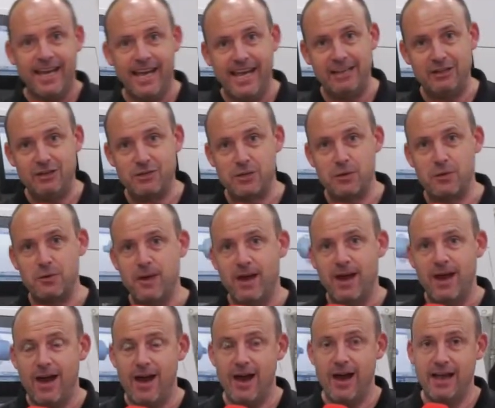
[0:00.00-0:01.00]
into,
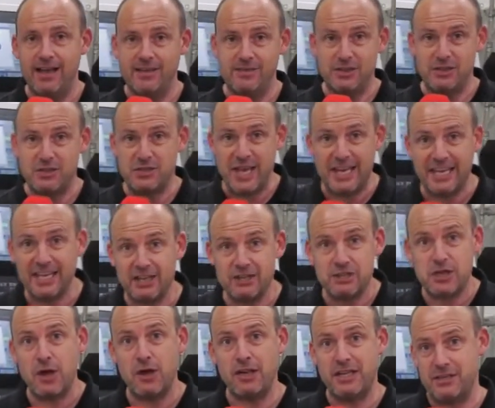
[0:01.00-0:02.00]
uh, into selling a
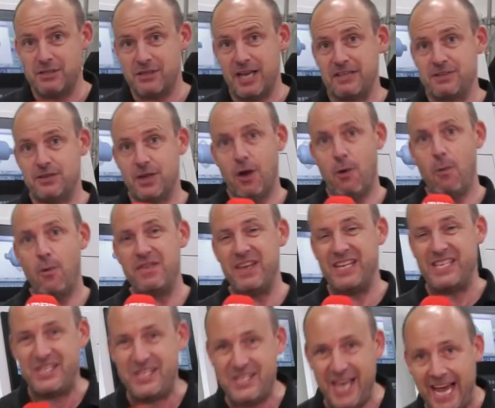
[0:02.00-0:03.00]
turning centre with
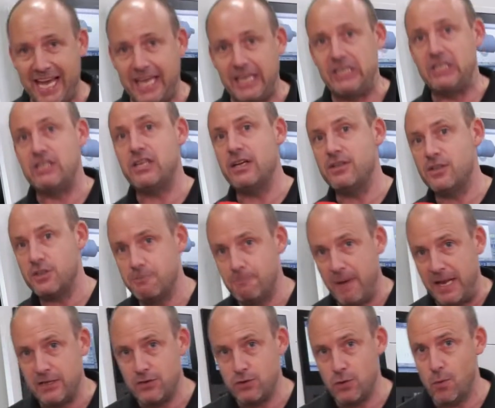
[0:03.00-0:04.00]
a second
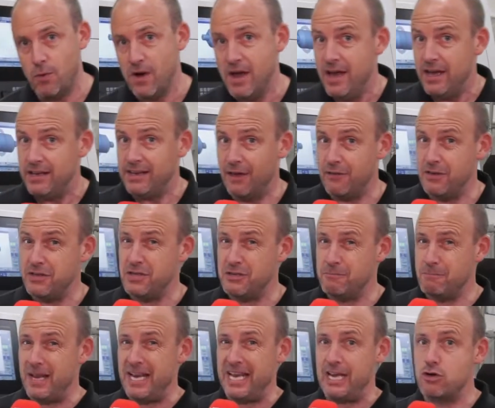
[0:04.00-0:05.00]
spindle. Now this
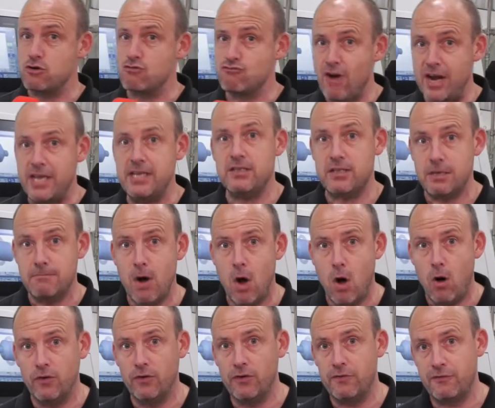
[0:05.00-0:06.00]
has been in great
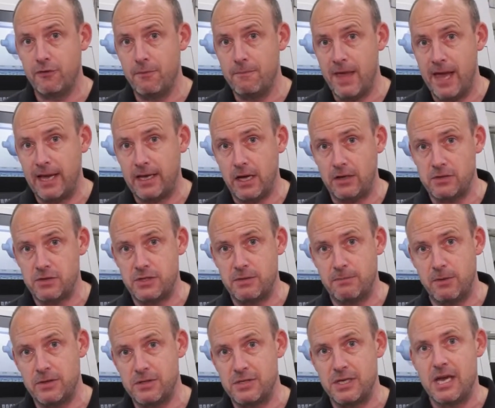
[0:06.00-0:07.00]
demand from their
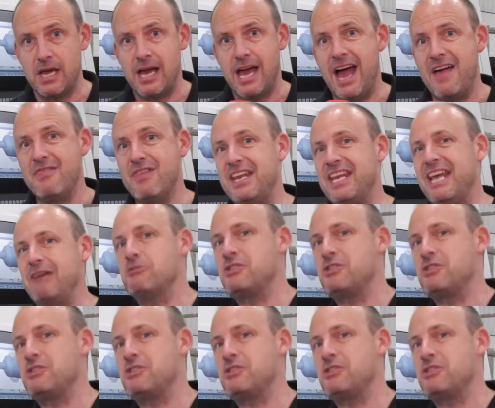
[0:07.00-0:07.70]
customers and they're now